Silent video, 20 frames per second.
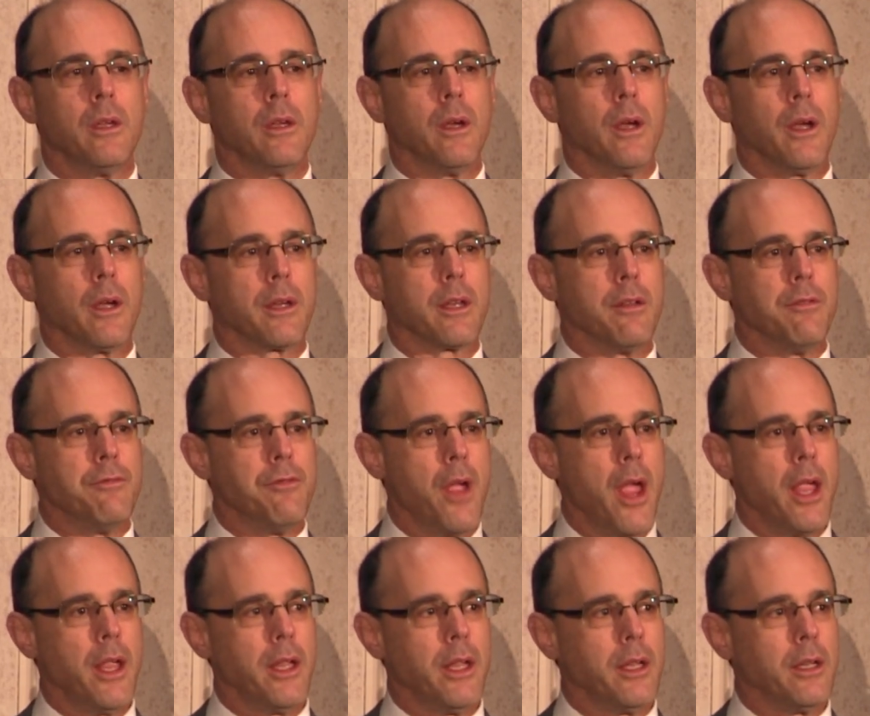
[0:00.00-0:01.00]
uh,
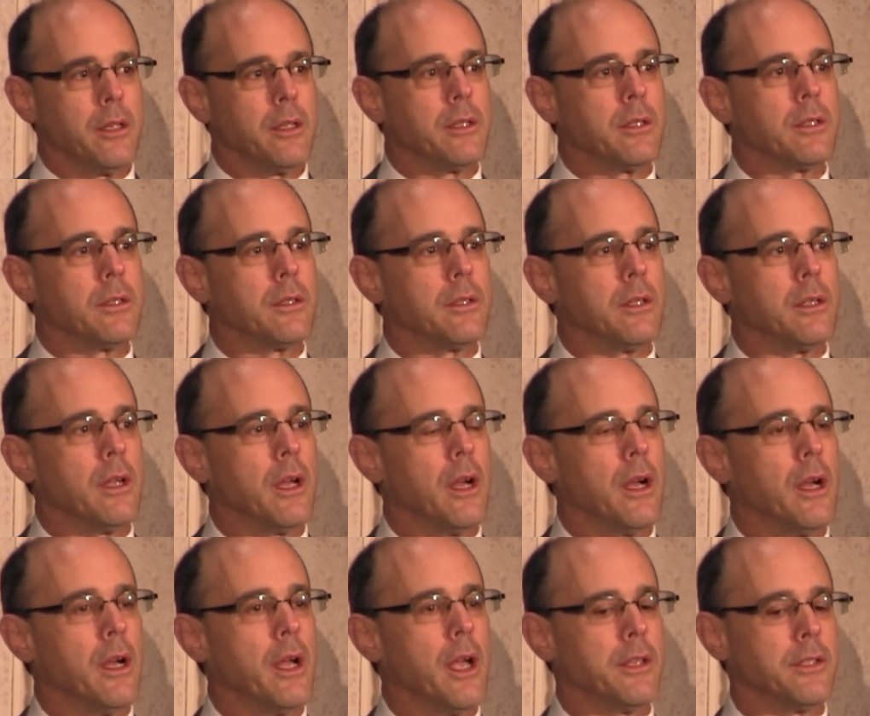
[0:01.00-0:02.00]
conveying
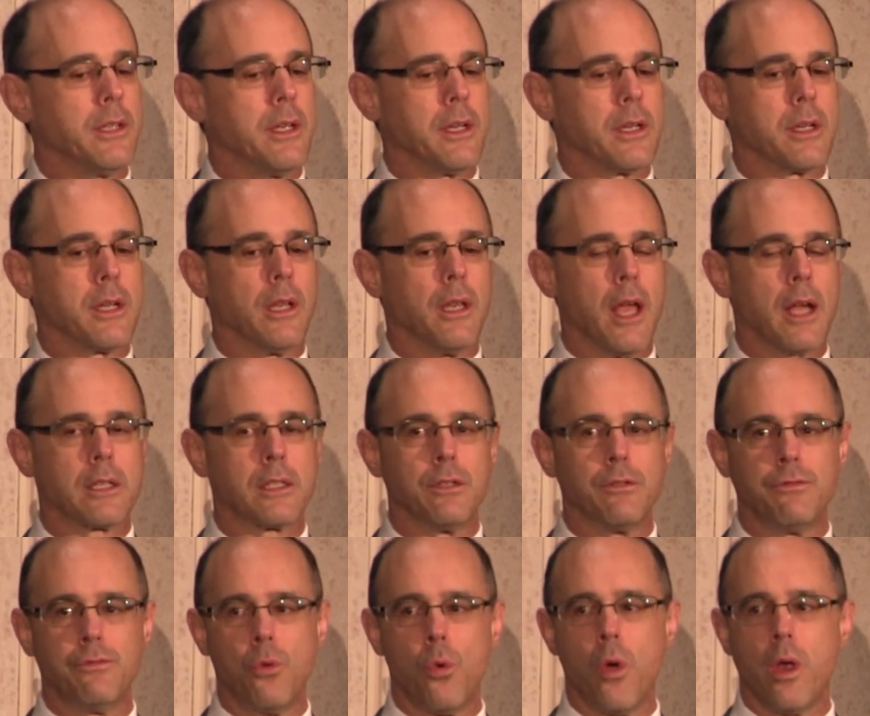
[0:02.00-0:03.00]
uh, as a
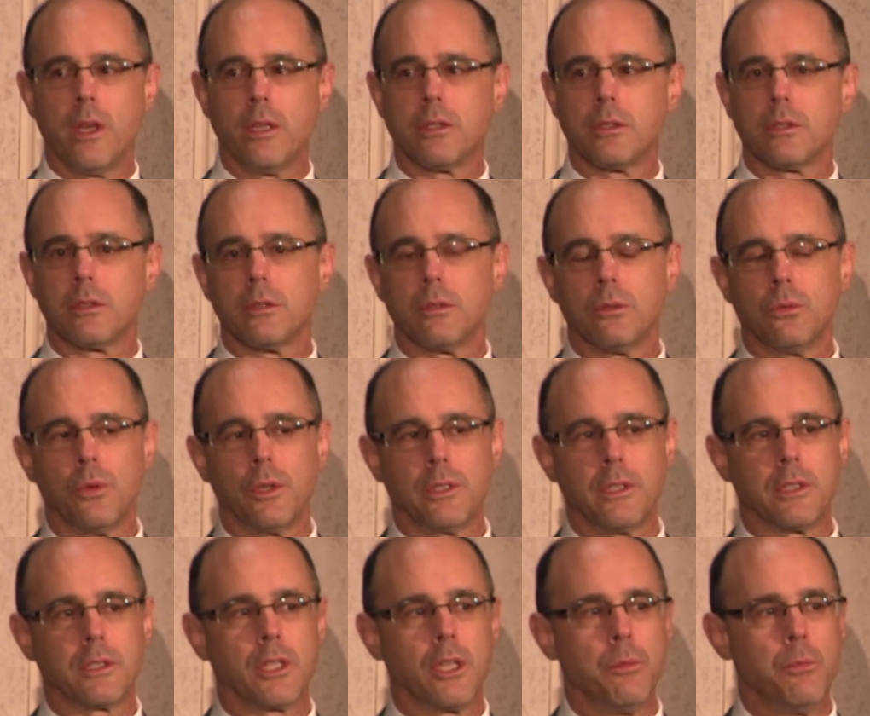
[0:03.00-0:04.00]
collective voice what
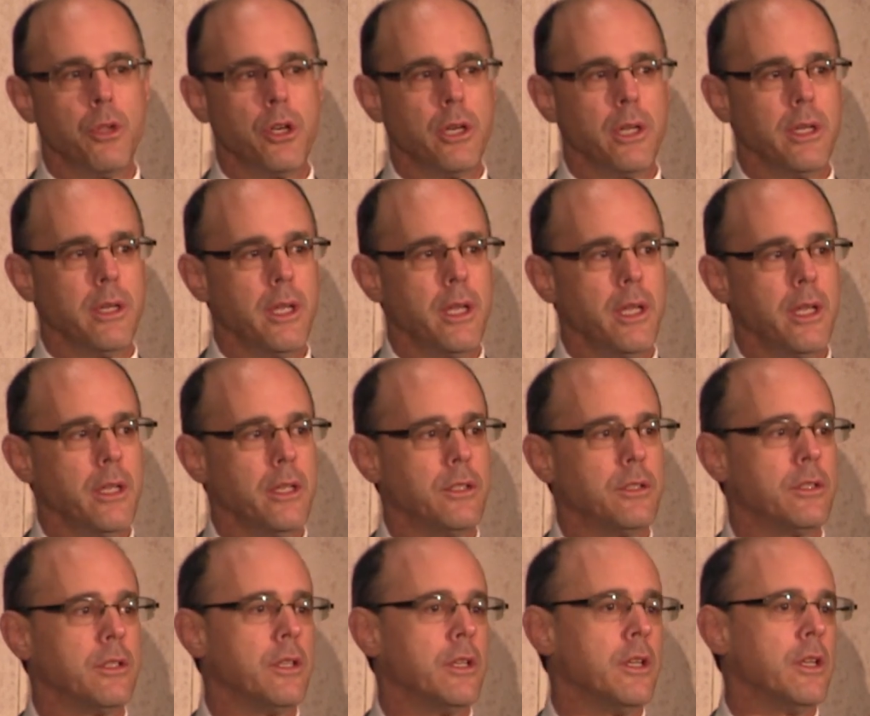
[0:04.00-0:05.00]
this community
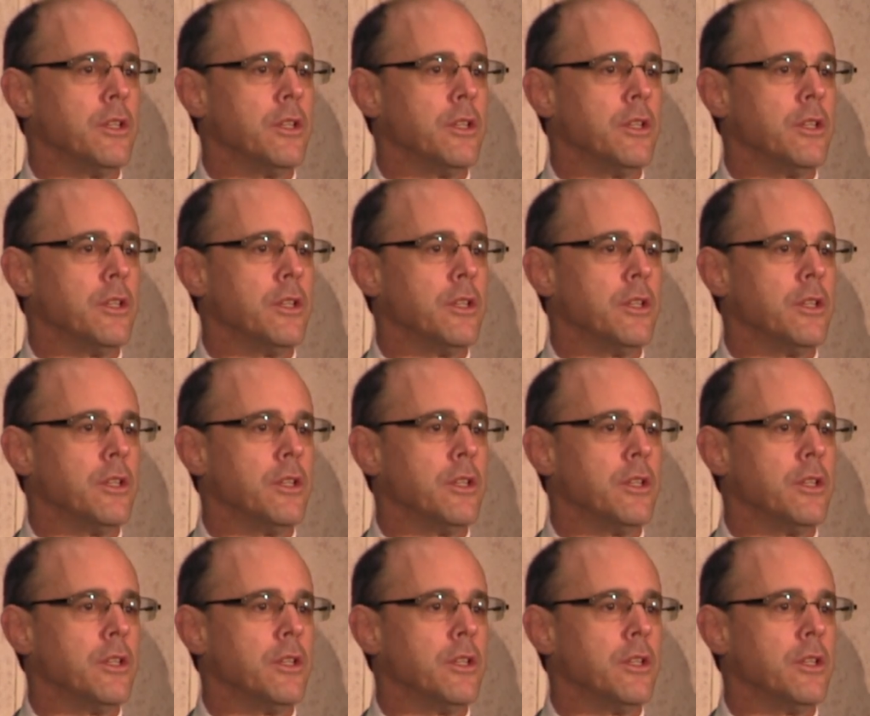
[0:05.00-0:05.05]
needs